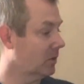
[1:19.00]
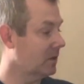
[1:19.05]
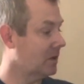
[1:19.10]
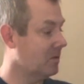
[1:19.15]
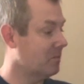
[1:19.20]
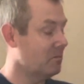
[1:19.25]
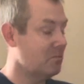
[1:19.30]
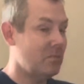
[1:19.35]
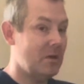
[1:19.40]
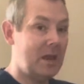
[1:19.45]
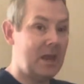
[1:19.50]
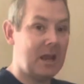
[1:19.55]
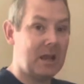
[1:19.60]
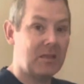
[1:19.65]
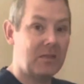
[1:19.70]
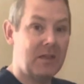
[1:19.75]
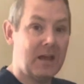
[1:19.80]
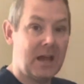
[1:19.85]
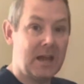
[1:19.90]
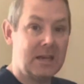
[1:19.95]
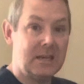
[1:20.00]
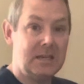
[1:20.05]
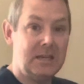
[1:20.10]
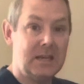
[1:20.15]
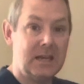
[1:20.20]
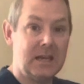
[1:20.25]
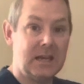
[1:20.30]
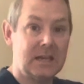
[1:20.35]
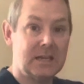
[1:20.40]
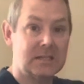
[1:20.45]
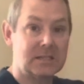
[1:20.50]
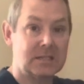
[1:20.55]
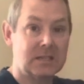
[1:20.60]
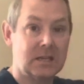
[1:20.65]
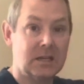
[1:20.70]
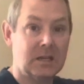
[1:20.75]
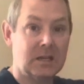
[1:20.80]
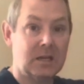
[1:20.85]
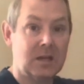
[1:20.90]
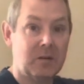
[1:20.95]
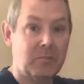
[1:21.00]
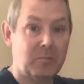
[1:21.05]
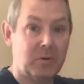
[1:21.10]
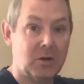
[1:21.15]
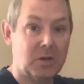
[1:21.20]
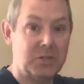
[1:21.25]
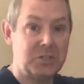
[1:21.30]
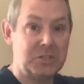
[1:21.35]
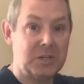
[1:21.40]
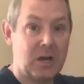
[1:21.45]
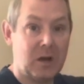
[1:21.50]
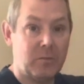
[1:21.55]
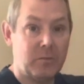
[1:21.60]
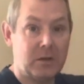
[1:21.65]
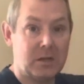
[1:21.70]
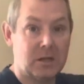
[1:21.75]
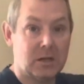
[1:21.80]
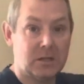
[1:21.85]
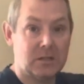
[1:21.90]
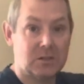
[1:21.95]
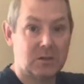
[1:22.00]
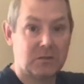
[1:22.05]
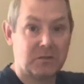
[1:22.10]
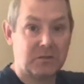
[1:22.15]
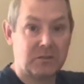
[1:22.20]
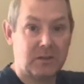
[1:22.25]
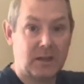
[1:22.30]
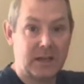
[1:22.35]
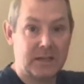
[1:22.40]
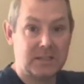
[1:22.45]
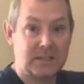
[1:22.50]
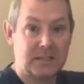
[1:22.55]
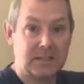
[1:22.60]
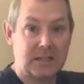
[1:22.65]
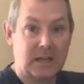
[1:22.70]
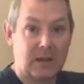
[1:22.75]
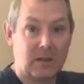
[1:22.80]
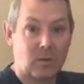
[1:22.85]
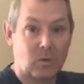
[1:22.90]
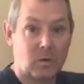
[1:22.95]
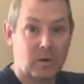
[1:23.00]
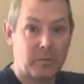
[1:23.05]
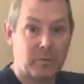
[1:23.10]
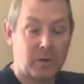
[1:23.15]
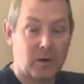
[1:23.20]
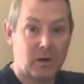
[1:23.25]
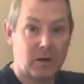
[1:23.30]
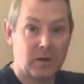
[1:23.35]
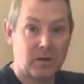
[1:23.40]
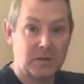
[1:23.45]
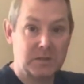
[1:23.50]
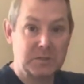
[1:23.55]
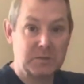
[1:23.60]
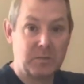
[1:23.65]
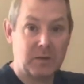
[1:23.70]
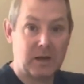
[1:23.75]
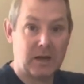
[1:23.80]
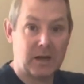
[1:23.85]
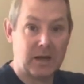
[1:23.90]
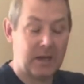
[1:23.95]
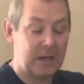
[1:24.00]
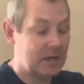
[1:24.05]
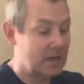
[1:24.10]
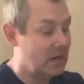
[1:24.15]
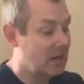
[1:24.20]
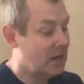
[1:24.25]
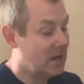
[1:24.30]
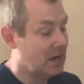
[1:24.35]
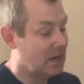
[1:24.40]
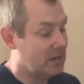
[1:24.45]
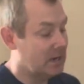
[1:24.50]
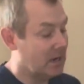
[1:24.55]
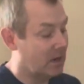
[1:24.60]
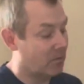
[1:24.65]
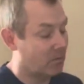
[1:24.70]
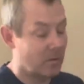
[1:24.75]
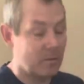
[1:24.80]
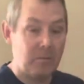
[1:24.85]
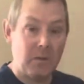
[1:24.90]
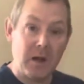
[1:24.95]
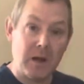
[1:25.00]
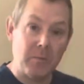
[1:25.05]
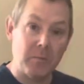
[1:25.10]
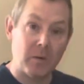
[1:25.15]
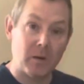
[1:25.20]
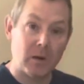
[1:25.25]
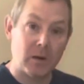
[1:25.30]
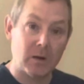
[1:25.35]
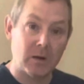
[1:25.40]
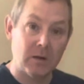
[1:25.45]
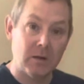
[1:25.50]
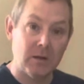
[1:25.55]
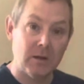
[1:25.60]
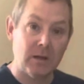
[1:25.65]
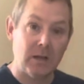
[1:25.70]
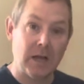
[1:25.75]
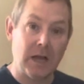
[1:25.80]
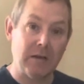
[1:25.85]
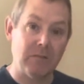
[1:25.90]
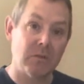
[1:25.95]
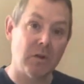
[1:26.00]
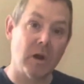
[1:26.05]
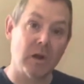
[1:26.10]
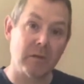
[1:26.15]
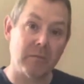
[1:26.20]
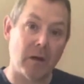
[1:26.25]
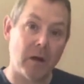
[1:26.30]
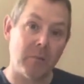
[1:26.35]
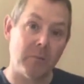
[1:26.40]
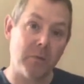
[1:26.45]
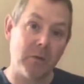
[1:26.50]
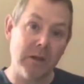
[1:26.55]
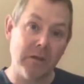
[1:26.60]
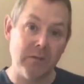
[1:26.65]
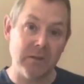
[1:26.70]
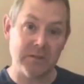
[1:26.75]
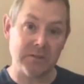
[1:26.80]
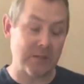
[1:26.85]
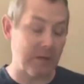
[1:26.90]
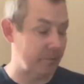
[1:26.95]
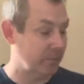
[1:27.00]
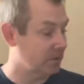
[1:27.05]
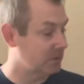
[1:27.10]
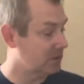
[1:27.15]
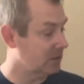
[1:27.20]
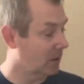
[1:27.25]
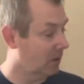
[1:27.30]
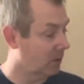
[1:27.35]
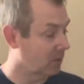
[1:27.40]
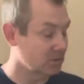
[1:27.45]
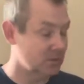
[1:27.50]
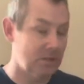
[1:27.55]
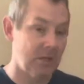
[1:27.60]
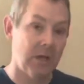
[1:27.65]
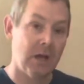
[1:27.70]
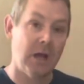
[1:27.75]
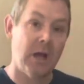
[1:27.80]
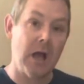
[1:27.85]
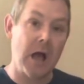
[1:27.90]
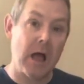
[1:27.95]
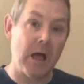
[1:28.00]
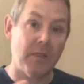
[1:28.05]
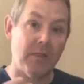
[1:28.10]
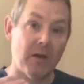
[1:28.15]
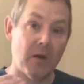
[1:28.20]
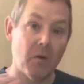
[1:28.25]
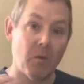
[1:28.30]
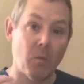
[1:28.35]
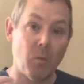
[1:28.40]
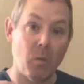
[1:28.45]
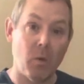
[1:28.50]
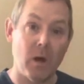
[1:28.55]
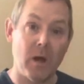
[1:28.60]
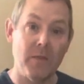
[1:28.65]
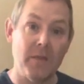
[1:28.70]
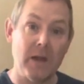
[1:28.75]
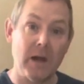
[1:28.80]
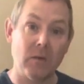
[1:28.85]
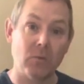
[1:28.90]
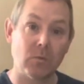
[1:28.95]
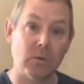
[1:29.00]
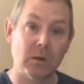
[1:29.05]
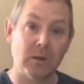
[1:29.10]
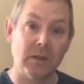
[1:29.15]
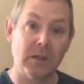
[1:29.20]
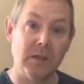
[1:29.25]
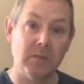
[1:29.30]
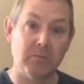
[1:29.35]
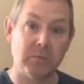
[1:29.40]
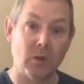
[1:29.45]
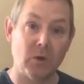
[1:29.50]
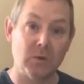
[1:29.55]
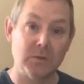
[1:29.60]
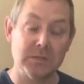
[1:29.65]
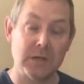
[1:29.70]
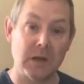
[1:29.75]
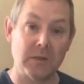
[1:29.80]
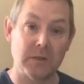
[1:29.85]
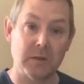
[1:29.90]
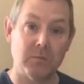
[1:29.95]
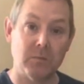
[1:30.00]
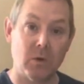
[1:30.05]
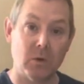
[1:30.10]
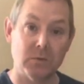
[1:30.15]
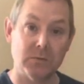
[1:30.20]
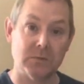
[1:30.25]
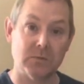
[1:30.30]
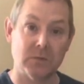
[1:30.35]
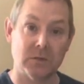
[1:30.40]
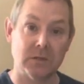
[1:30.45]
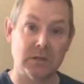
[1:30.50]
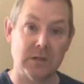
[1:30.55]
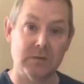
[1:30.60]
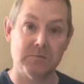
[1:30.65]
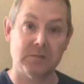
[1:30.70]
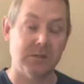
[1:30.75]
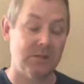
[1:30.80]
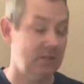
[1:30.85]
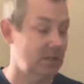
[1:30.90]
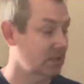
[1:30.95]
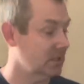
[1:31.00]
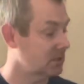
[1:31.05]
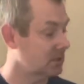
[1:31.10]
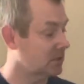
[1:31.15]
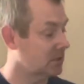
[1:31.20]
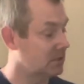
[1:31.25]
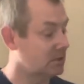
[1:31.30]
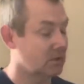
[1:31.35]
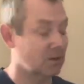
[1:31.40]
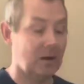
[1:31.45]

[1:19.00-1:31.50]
to make that disc push out because you're flexing that lower part of your spine. Now remember, I've talked about in previous episodes, the one that really blows out the most when it comes to disc is your